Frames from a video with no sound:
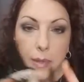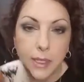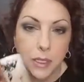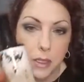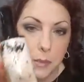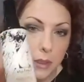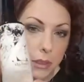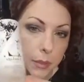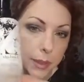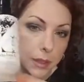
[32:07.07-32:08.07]
messed up a
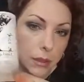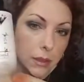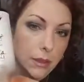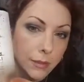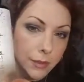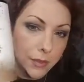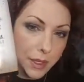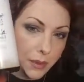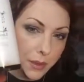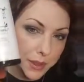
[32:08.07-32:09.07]
little bit from
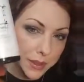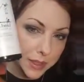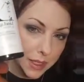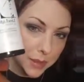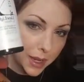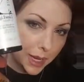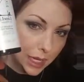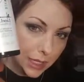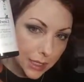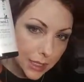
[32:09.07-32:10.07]
the oils on my
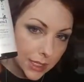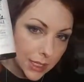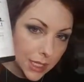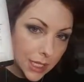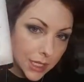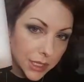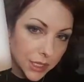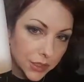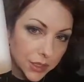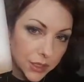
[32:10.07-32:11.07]
hands.
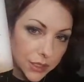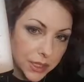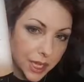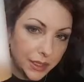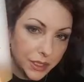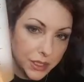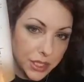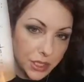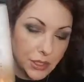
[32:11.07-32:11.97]
So this is our 10 years